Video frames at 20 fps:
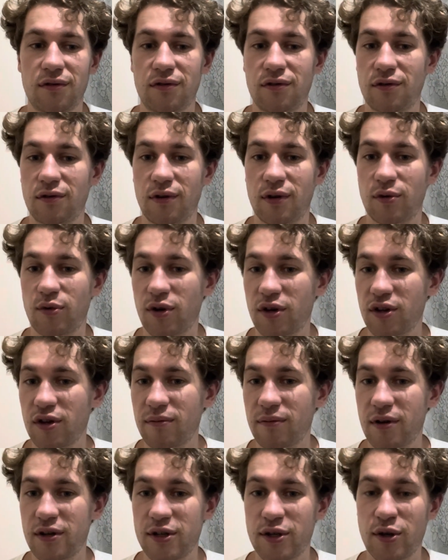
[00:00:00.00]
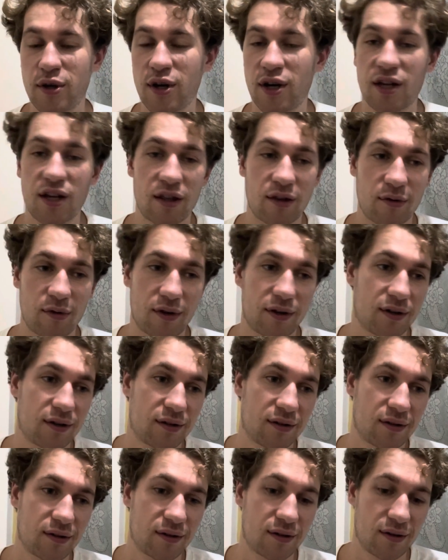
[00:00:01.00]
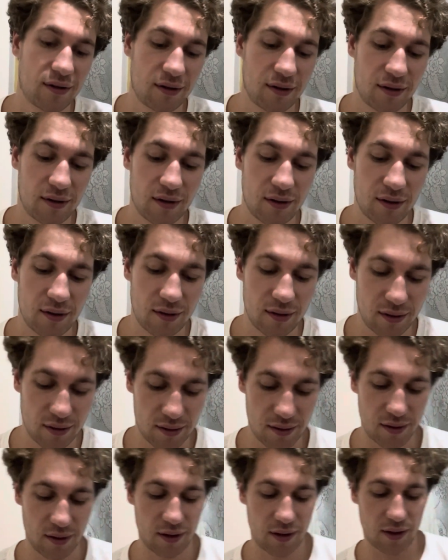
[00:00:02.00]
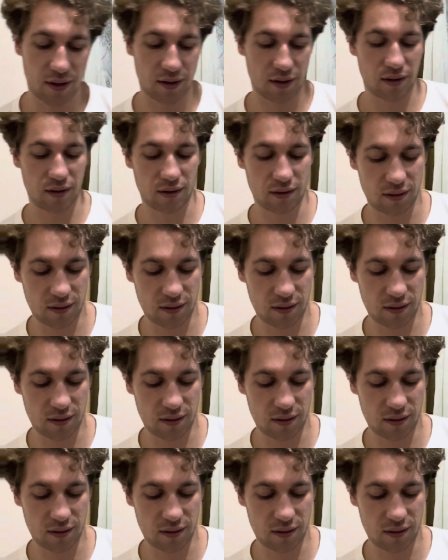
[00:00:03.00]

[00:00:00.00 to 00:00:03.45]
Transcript: doing one of them, I'm doing the other one. And